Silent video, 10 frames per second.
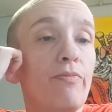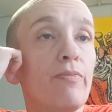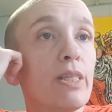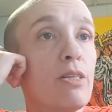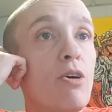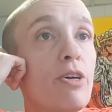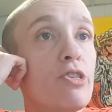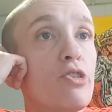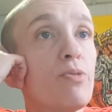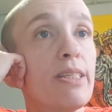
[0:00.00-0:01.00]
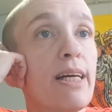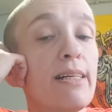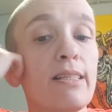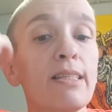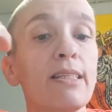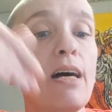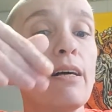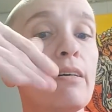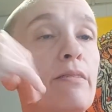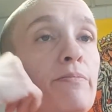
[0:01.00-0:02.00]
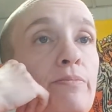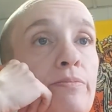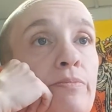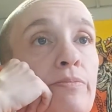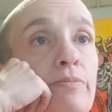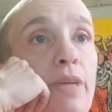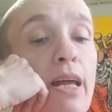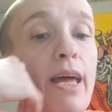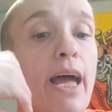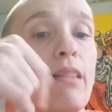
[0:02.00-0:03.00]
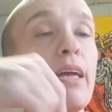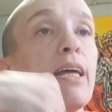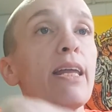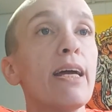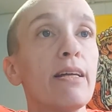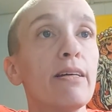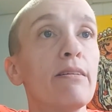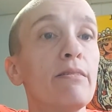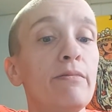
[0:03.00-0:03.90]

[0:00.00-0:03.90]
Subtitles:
as long as you stay stuck and alienated